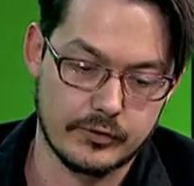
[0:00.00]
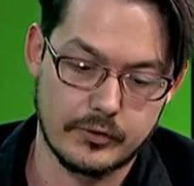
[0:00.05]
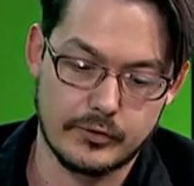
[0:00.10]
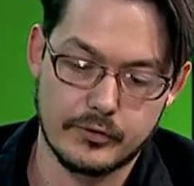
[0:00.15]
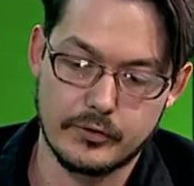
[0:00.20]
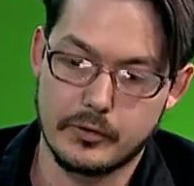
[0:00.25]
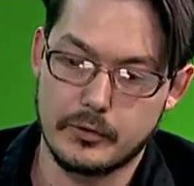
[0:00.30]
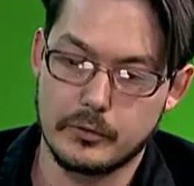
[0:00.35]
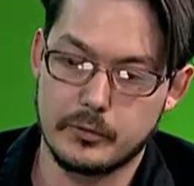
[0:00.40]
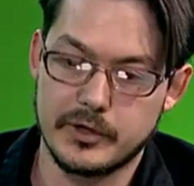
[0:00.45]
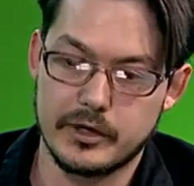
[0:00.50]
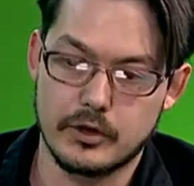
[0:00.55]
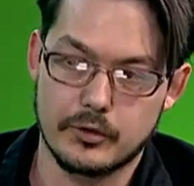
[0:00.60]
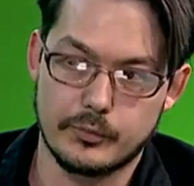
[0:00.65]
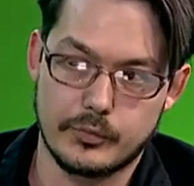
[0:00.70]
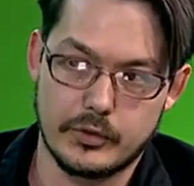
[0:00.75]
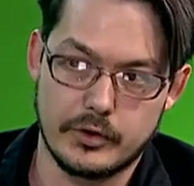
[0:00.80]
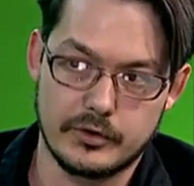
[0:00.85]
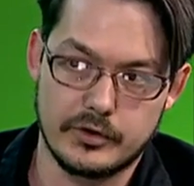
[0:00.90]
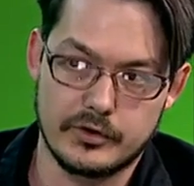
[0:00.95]
So those are the three
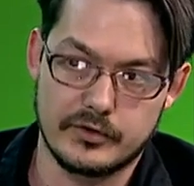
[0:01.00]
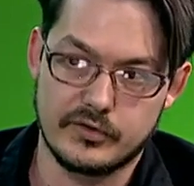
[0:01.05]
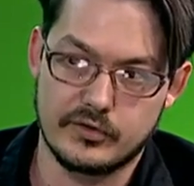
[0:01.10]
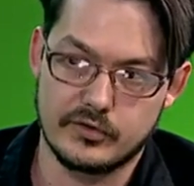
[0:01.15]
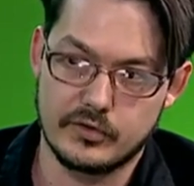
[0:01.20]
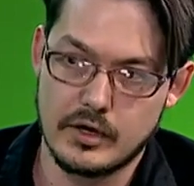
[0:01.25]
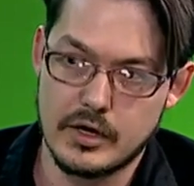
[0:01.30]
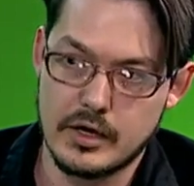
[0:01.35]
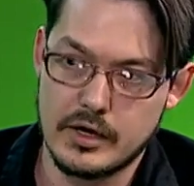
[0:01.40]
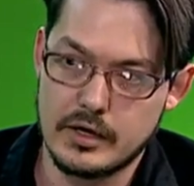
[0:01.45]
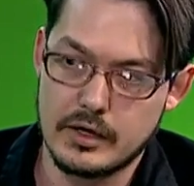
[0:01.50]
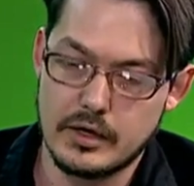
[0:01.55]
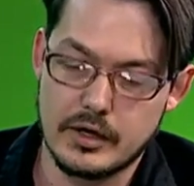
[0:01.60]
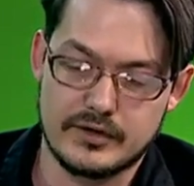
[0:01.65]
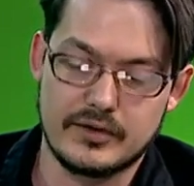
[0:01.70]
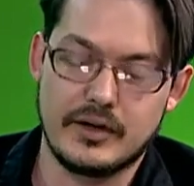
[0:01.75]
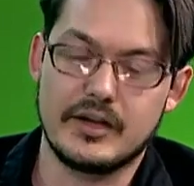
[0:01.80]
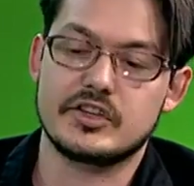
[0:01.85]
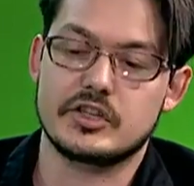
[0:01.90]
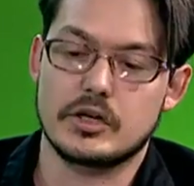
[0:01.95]
components
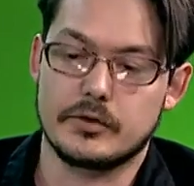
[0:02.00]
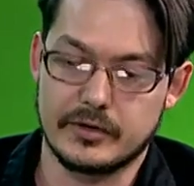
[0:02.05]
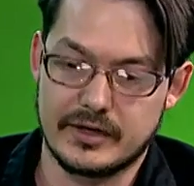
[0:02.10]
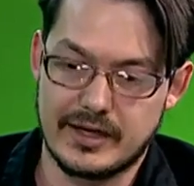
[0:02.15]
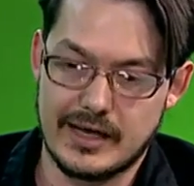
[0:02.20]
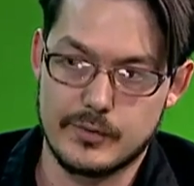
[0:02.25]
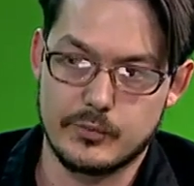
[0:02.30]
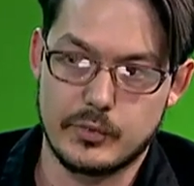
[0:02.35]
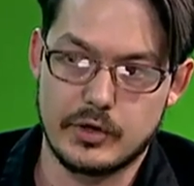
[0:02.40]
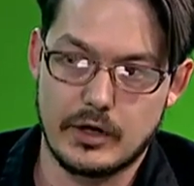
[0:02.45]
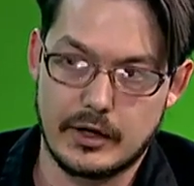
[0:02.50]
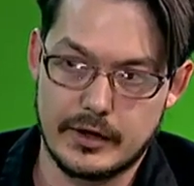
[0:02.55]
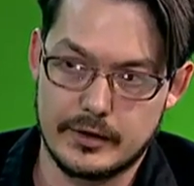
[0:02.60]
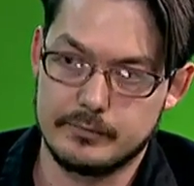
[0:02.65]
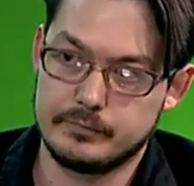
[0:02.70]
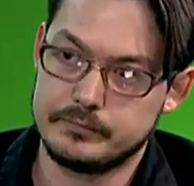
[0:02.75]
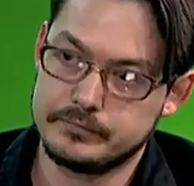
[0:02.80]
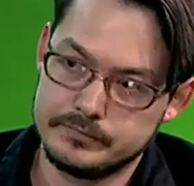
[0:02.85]
essentially of a KPI.